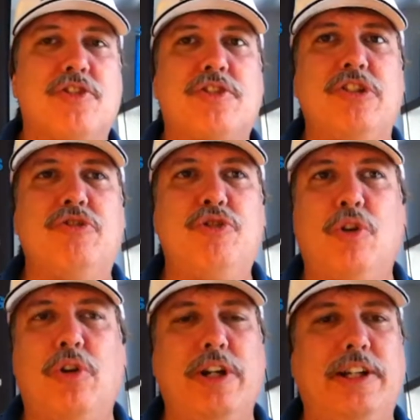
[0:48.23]
just
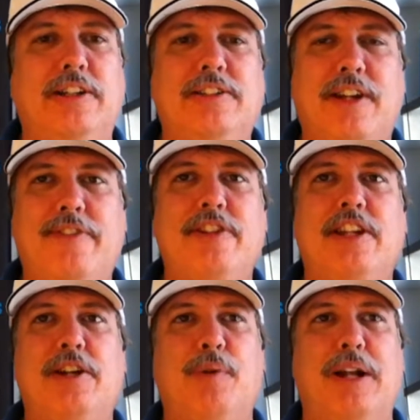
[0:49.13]
enjoying every
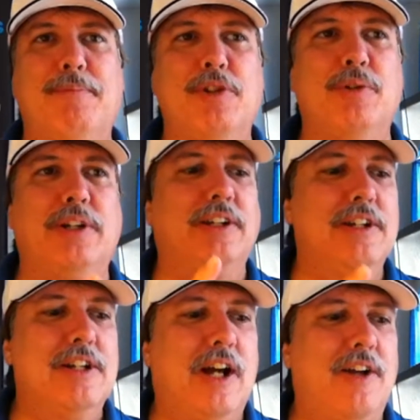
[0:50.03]
day what I'm doing.
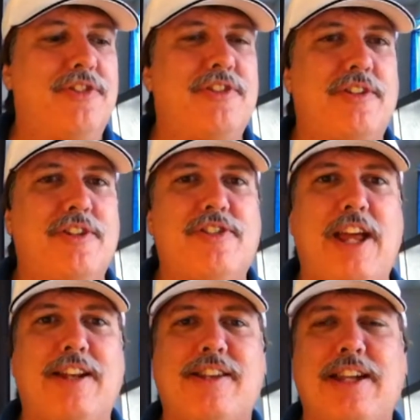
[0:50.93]
Since I
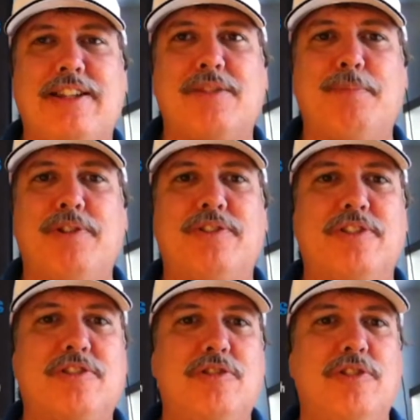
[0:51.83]
decided to take this
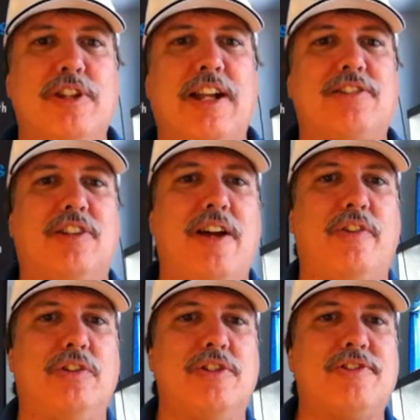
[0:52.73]
business to the next
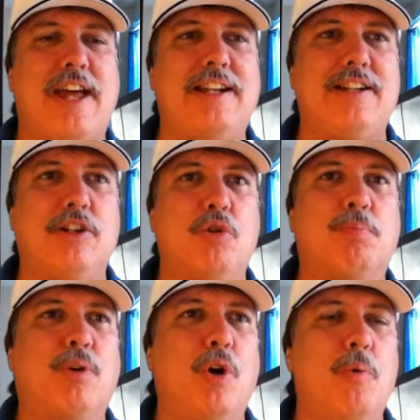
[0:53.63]
level and decided to go
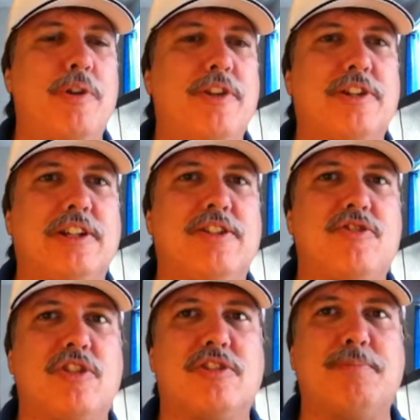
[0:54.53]
pro with it,
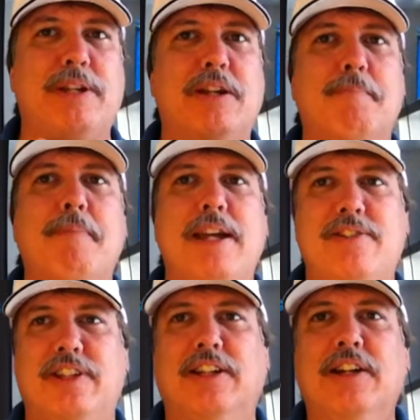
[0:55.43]
it's just been
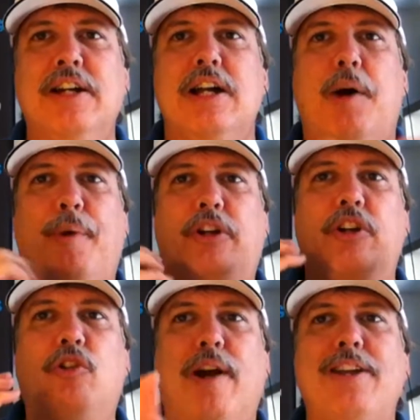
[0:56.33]
amazing. I want to
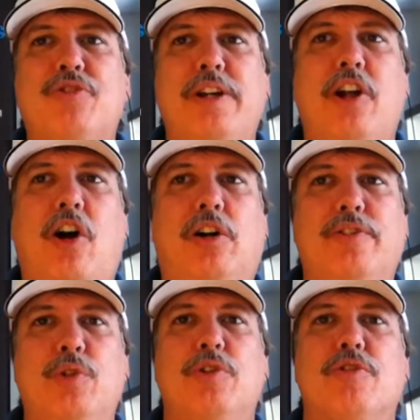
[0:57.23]
congratulate all
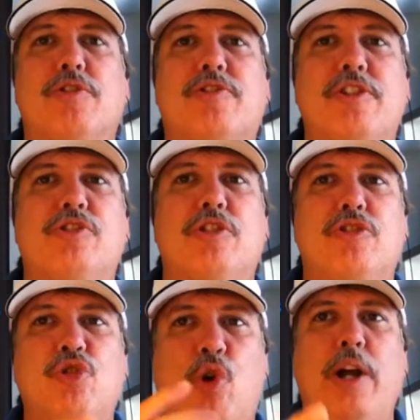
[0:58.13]
of you on your decision
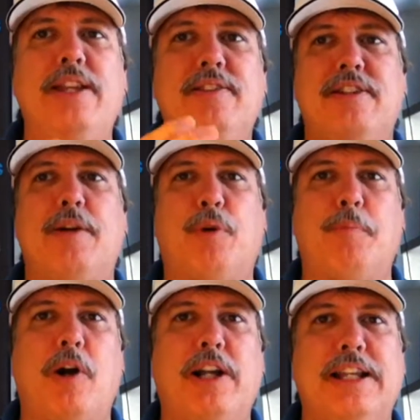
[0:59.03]
to join the
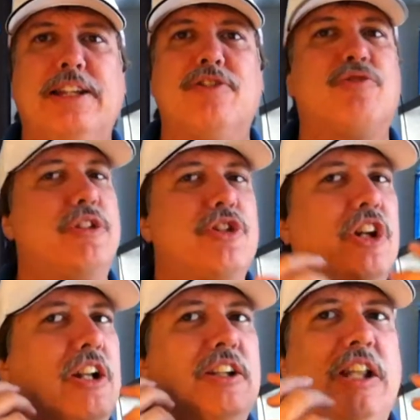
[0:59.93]
network marketing industry.
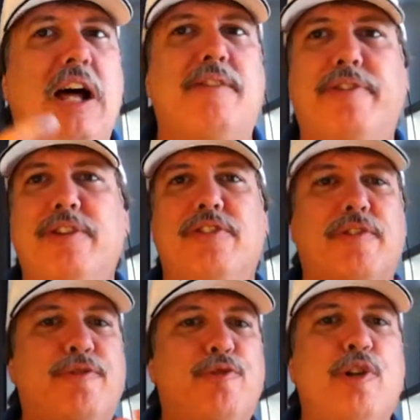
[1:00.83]
You're going to love
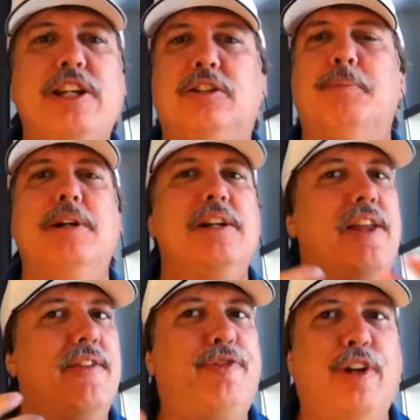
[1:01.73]
the freedom
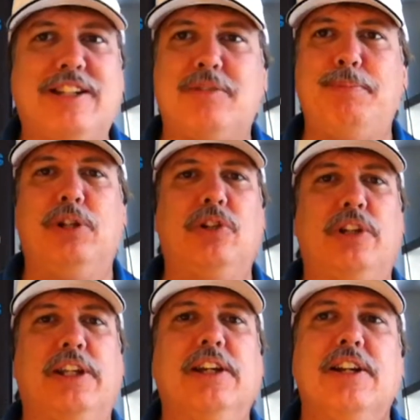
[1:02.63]
and the
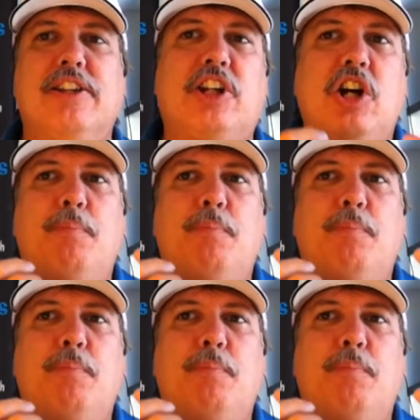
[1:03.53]
flexibility that